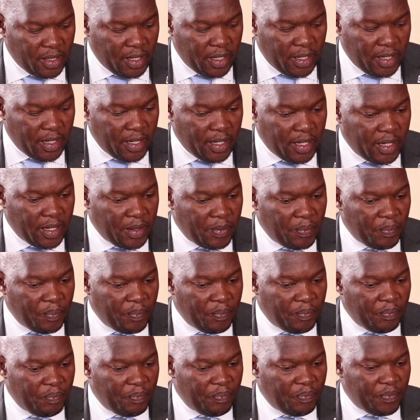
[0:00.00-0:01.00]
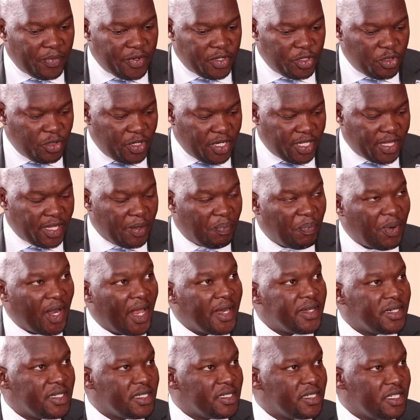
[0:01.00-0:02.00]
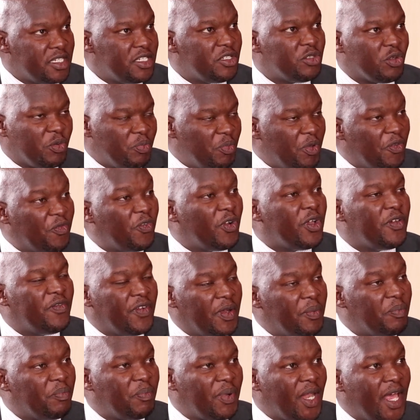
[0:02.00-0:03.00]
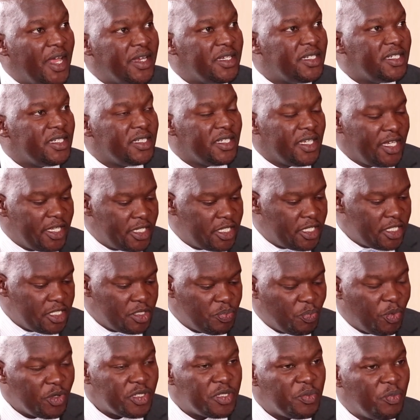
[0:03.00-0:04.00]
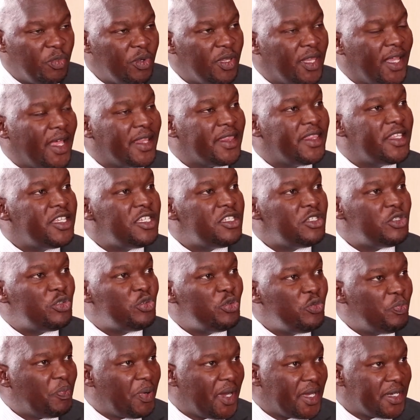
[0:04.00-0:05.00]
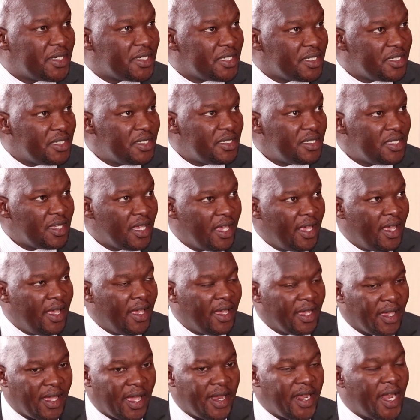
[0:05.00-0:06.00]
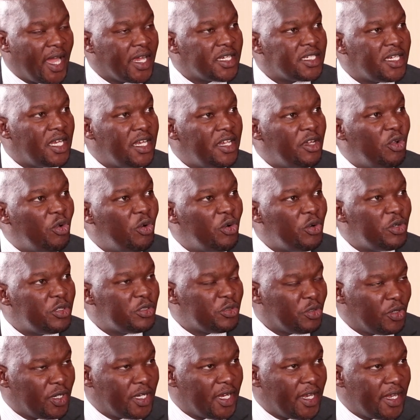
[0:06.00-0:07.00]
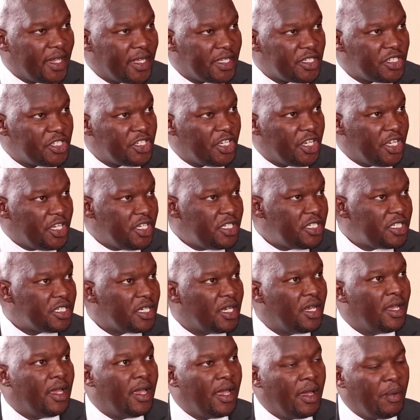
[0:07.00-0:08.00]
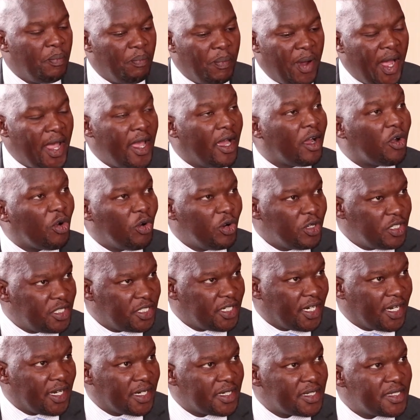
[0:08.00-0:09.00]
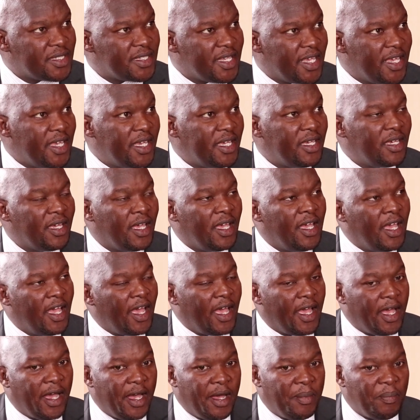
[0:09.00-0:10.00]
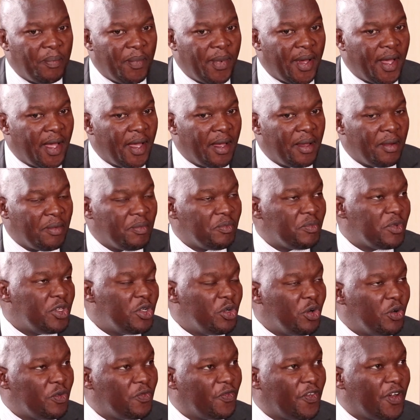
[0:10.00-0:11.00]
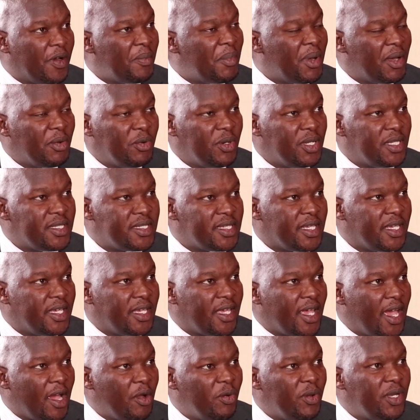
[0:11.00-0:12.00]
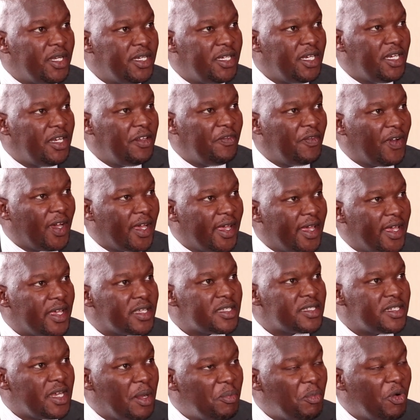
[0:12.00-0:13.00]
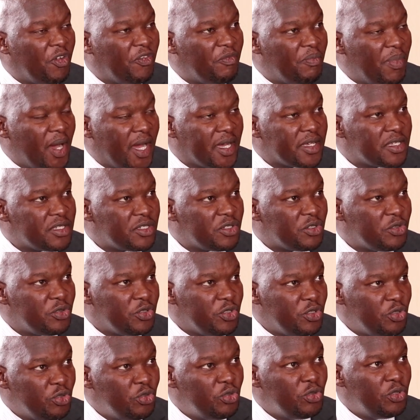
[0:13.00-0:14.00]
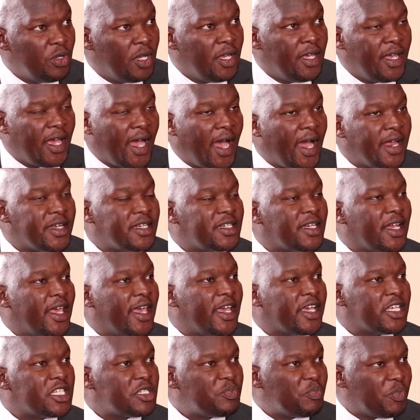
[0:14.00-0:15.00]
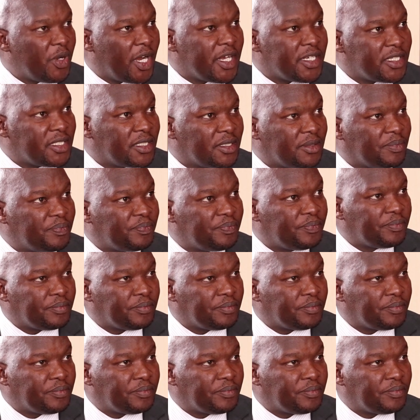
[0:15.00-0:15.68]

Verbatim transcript: um, during the planting season, before even planting, it is possible that these two parties can actually go into an exchange, buy a contract saying, um, you know, farmer will say, I will deliver X number of bags to you at X price.